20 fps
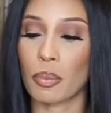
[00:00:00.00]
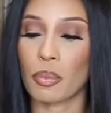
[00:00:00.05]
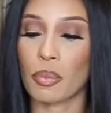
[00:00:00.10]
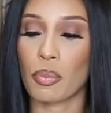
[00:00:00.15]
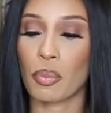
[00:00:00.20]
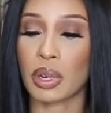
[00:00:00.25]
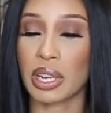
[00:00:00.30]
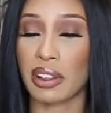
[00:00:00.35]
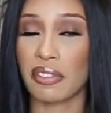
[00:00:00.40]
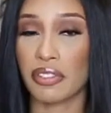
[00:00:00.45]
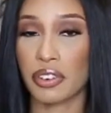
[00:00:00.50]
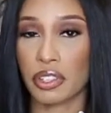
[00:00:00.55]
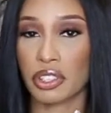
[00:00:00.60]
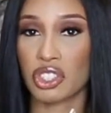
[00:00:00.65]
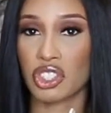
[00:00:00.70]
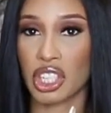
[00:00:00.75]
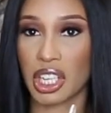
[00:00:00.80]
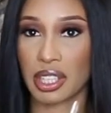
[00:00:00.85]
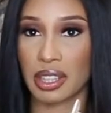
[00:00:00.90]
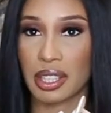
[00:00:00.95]
when I
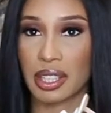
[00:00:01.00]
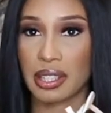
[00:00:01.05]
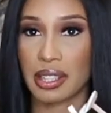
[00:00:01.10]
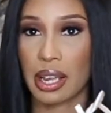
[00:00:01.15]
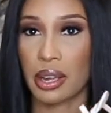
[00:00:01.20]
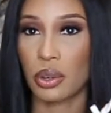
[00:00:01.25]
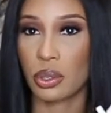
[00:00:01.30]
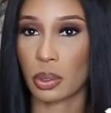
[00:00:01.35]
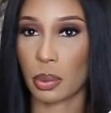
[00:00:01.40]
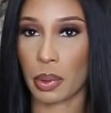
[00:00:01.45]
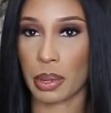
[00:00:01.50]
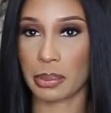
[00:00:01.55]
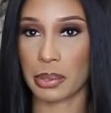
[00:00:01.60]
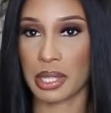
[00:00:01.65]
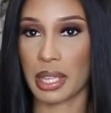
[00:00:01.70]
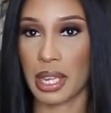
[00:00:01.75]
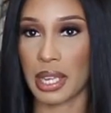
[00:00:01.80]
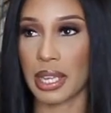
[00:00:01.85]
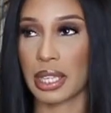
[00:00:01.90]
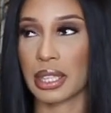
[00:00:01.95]
first checked these out on the
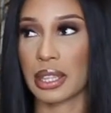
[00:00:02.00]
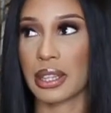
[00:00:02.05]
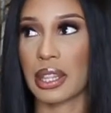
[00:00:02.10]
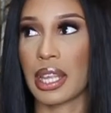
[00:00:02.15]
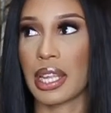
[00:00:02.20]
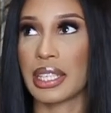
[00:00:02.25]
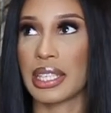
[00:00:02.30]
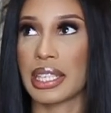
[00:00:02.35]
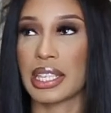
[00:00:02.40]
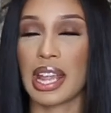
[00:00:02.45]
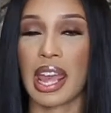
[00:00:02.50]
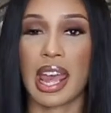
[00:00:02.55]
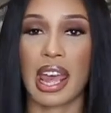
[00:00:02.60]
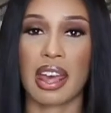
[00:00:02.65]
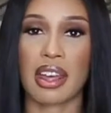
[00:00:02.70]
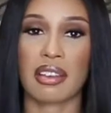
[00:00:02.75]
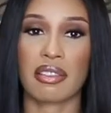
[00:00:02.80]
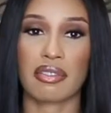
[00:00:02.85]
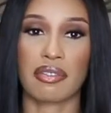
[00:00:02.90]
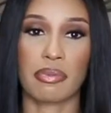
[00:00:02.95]
website, they did
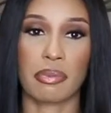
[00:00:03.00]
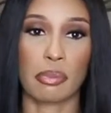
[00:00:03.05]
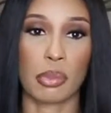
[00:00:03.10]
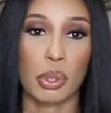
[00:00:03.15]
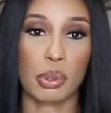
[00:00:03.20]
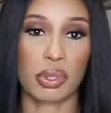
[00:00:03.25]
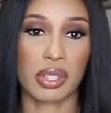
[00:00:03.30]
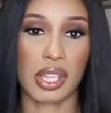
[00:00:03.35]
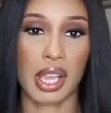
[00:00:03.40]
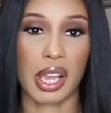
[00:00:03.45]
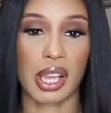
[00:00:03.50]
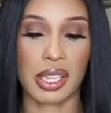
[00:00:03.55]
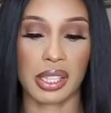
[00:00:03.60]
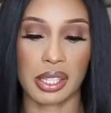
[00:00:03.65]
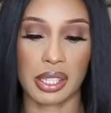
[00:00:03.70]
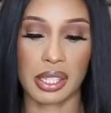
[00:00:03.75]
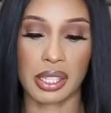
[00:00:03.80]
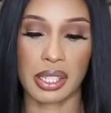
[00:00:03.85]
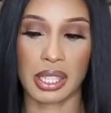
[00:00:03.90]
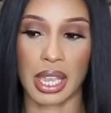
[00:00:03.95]
have most
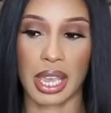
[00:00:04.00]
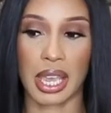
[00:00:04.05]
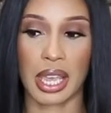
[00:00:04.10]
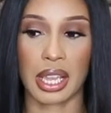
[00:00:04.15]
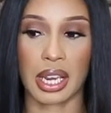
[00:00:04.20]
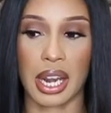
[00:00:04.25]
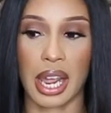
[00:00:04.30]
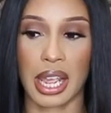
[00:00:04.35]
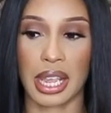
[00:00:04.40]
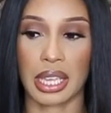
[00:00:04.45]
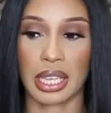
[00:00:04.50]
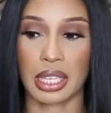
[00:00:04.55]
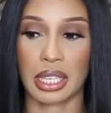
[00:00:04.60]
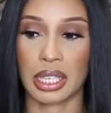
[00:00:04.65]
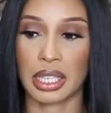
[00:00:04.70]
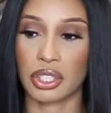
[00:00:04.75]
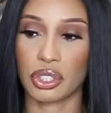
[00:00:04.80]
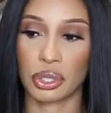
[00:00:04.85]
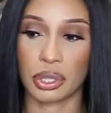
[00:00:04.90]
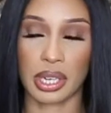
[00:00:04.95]
sizes, and I
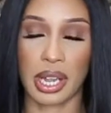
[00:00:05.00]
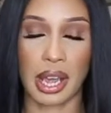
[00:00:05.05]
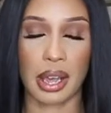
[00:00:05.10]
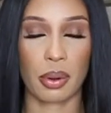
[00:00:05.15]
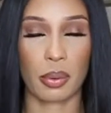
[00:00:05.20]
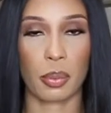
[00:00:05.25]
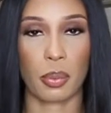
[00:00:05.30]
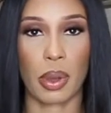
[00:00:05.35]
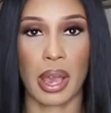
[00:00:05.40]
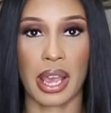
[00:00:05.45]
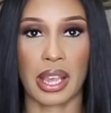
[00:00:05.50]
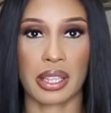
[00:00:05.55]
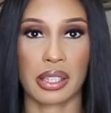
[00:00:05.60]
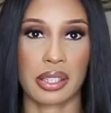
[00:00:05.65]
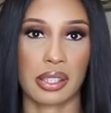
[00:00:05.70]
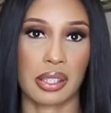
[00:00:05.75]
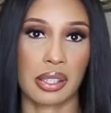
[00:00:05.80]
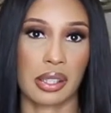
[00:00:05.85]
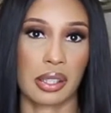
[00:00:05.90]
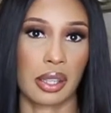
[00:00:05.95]
kid you not,
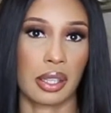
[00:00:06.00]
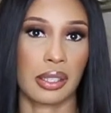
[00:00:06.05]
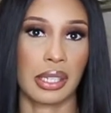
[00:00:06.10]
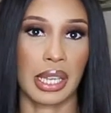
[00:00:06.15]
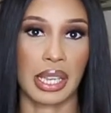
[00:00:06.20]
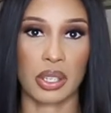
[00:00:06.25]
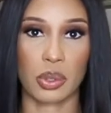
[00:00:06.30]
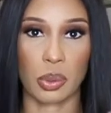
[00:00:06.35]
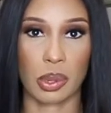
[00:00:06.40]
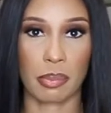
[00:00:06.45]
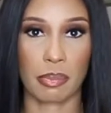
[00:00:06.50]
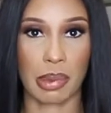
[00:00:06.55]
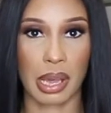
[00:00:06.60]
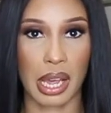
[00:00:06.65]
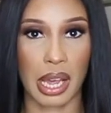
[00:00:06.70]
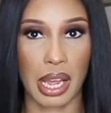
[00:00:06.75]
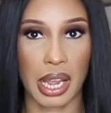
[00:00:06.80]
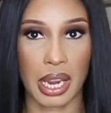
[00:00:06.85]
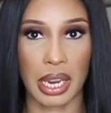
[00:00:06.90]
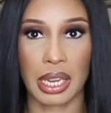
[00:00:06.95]
as the days went
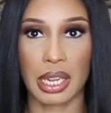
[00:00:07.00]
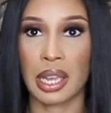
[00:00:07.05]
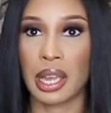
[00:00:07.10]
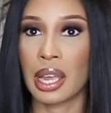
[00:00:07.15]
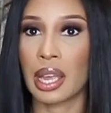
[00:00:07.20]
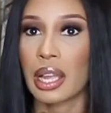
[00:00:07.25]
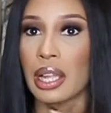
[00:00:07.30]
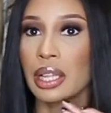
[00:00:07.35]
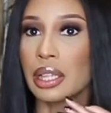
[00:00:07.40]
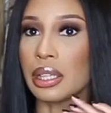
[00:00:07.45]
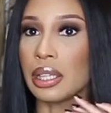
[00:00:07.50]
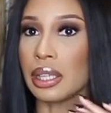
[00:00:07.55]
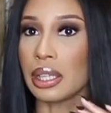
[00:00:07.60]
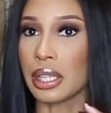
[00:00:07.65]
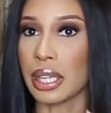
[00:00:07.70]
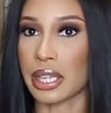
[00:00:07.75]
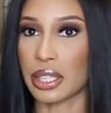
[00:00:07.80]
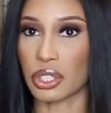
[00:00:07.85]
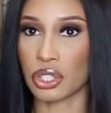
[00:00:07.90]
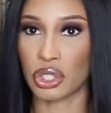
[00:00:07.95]
by,
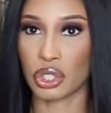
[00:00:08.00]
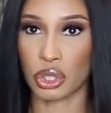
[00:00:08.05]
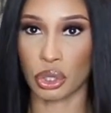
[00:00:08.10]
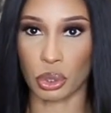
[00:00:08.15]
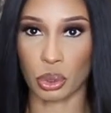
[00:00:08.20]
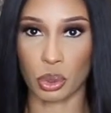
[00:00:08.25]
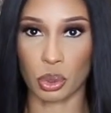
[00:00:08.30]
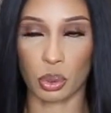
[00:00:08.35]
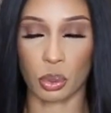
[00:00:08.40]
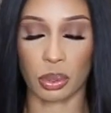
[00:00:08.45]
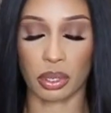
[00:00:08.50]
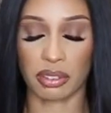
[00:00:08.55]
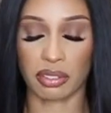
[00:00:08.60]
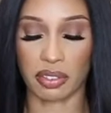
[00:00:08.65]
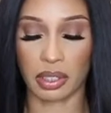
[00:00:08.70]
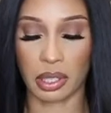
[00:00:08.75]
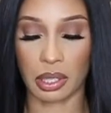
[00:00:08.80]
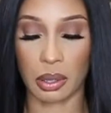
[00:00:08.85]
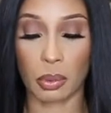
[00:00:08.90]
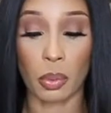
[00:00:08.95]
less shoes were
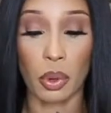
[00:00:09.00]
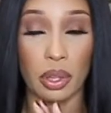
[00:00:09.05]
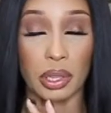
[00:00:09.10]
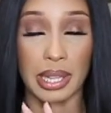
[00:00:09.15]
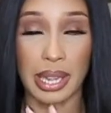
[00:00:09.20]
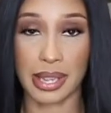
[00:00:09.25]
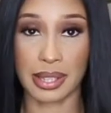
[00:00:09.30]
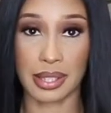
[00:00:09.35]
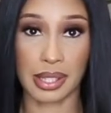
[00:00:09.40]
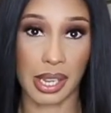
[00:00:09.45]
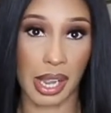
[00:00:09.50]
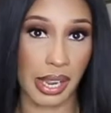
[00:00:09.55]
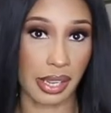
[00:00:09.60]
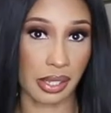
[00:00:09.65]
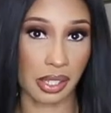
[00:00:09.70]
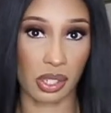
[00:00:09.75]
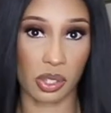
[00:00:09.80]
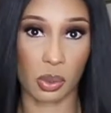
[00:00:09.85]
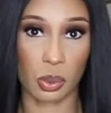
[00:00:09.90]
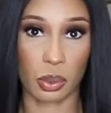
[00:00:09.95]
available, well, less
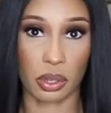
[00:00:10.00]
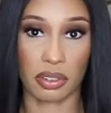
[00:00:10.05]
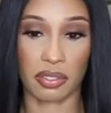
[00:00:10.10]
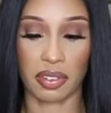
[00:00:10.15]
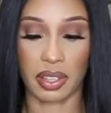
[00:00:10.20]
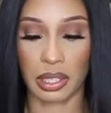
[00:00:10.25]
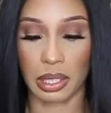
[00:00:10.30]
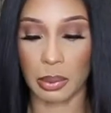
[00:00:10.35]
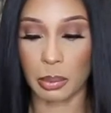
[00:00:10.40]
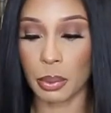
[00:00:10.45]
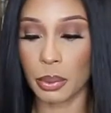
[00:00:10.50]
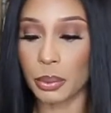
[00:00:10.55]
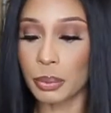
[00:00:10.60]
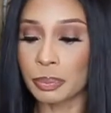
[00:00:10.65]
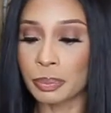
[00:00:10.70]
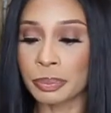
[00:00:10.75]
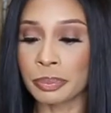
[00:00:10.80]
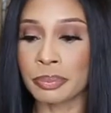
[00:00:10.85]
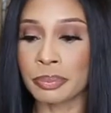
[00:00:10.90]
sizes were available,